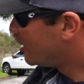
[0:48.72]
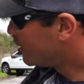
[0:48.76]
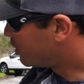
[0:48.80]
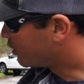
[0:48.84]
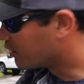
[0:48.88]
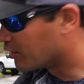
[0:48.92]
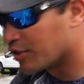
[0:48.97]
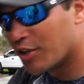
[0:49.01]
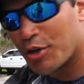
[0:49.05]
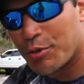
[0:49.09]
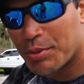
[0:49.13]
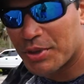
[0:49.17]

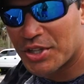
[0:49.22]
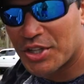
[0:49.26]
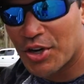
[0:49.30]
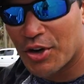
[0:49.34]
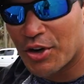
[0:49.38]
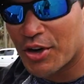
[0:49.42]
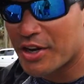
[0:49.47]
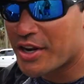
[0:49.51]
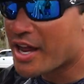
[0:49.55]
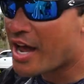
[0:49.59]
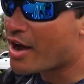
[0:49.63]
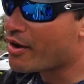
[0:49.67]
They're a little bit
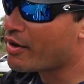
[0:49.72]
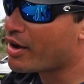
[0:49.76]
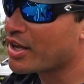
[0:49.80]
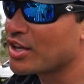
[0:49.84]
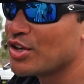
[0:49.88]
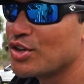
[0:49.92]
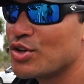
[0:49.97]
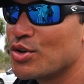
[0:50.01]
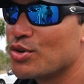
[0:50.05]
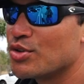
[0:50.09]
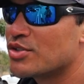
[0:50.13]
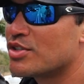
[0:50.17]
dirty now. I
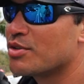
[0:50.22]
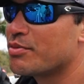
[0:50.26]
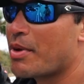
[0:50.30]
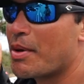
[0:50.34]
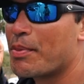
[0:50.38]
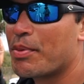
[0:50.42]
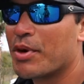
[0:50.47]
used them,